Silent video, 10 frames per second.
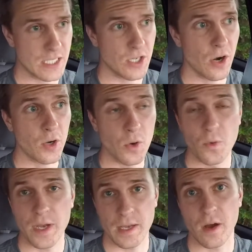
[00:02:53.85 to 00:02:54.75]
start
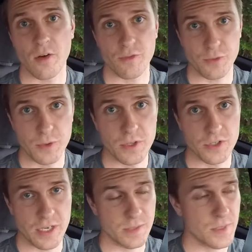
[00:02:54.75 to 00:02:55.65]
cooling it off through the
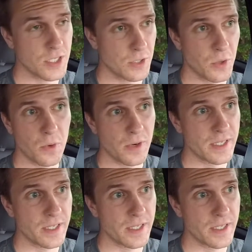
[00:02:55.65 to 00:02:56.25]
transmission cooler.